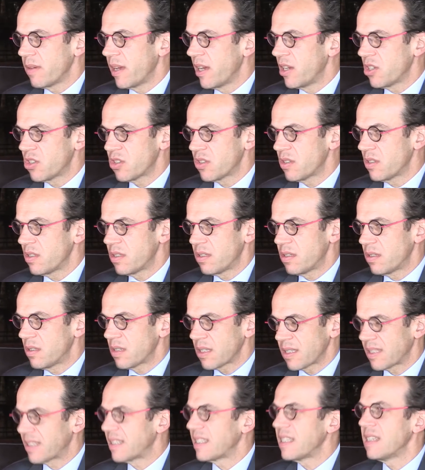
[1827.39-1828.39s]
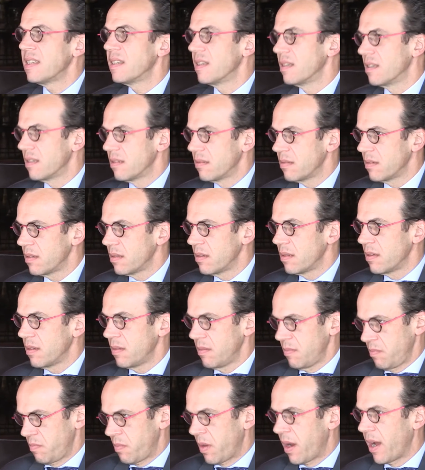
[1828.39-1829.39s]
Asia's succeeded
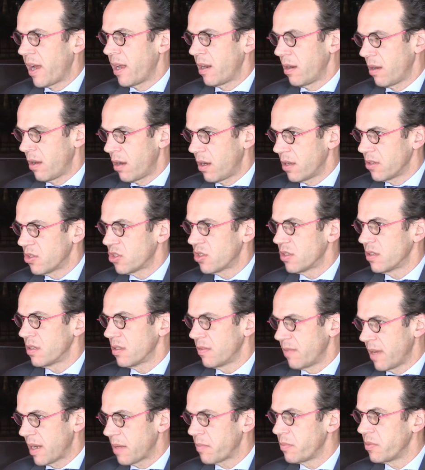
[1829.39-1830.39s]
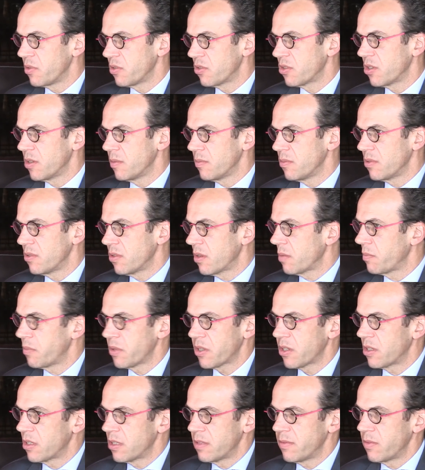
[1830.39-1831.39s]
by and large in development terms, not
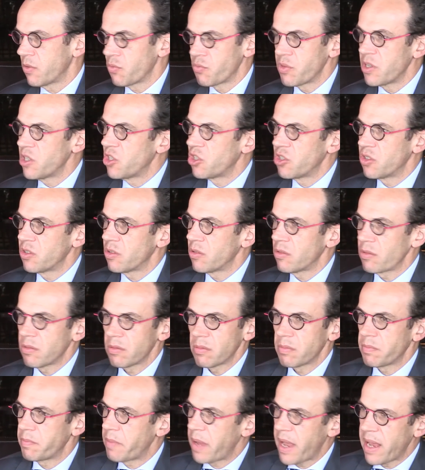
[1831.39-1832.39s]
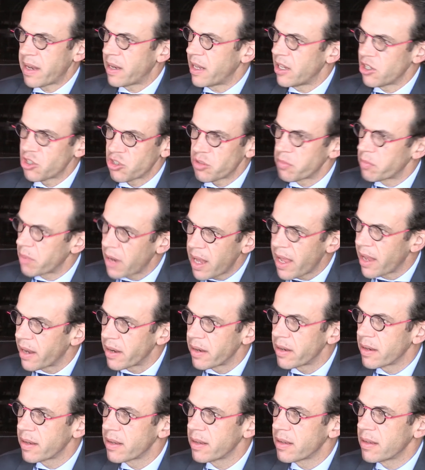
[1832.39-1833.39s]
because of a regional pan-Asian plan.
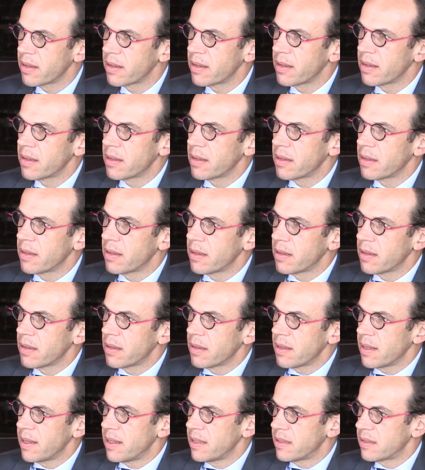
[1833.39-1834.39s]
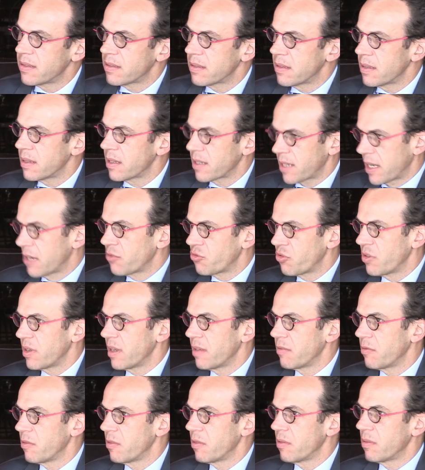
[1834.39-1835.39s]
It's a country
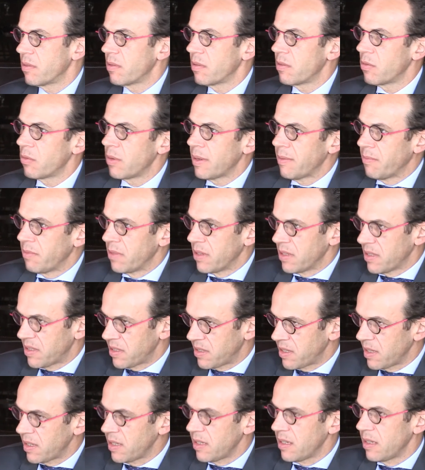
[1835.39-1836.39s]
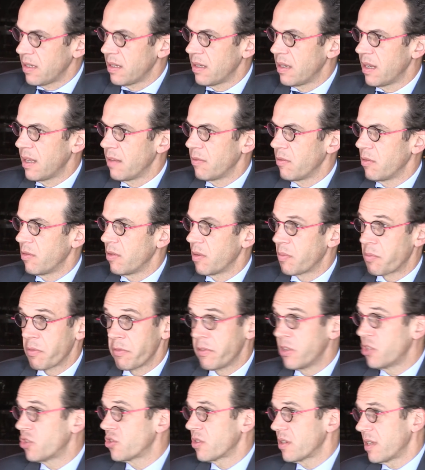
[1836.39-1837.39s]
level, or even a city level, a
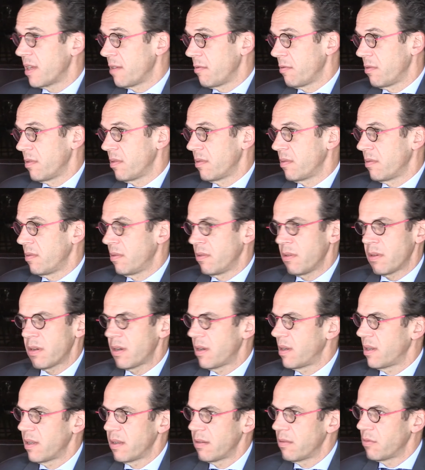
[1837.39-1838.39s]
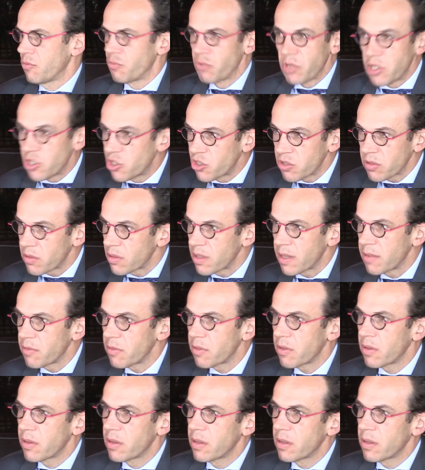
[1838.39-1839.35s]
provincial level, not at a regional level.